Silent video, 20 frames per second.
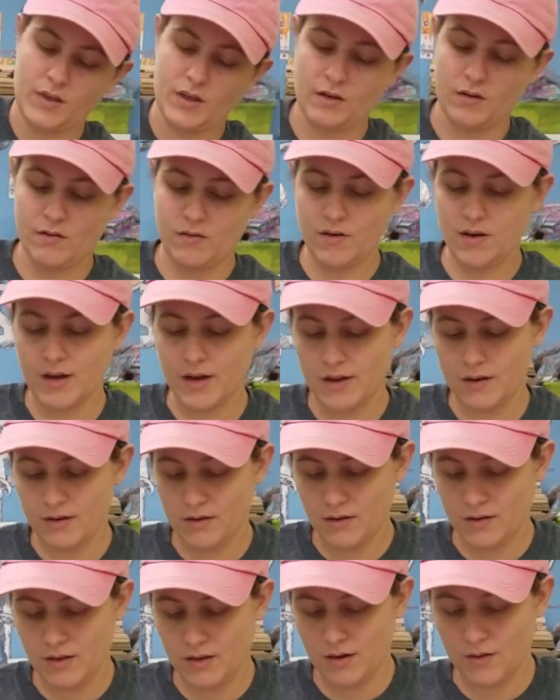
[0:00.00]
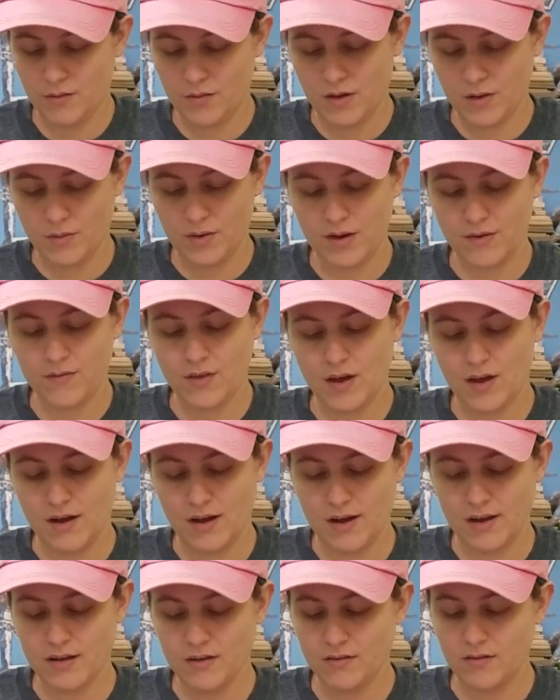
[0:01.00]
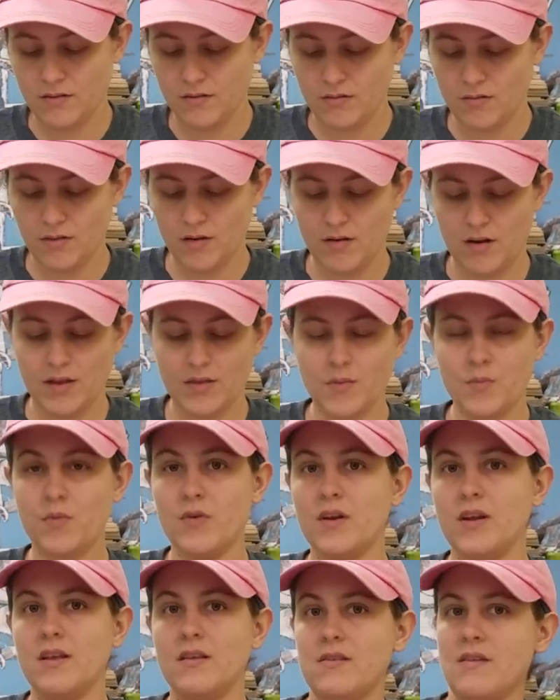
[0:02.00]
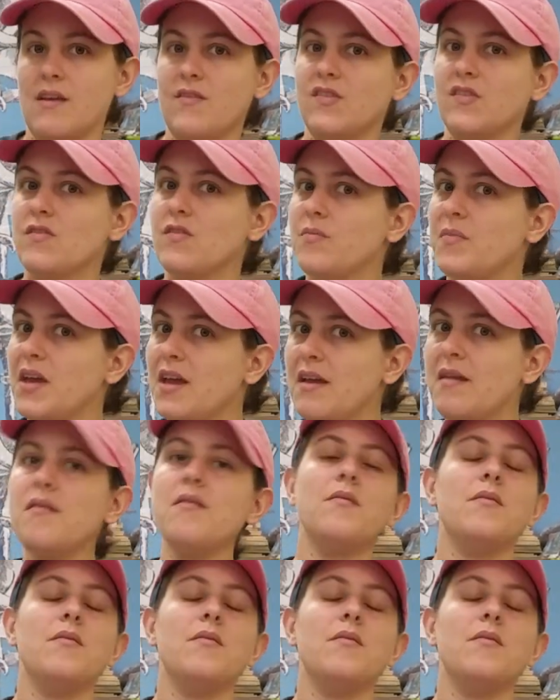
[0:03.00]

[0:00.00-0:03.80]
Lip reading: Alright, now there we have the eyes. They're not the prettiest I've ever made,